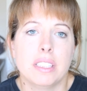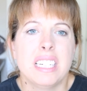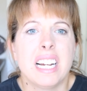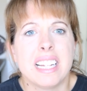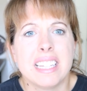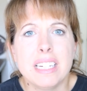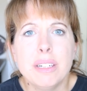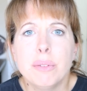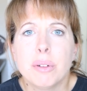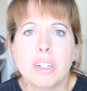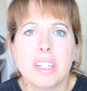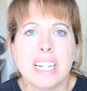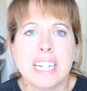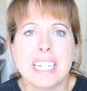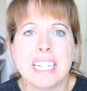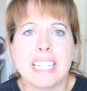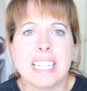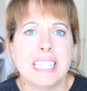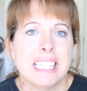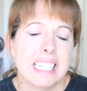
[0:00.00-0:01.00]
yeah I think we're like
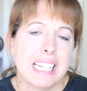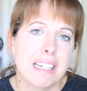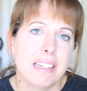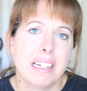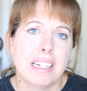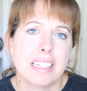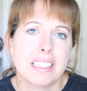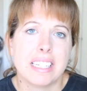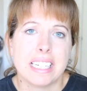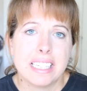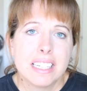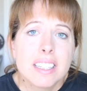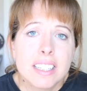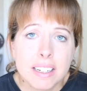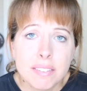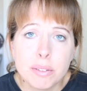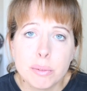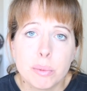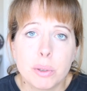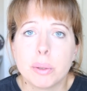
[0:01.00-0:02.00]
11 like
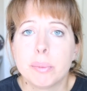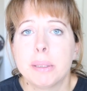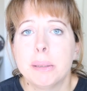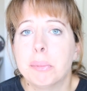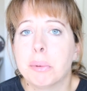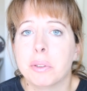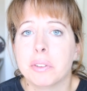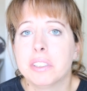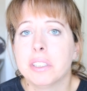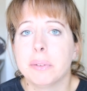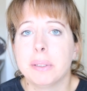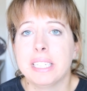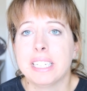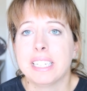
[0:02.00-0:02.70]
11 more people till we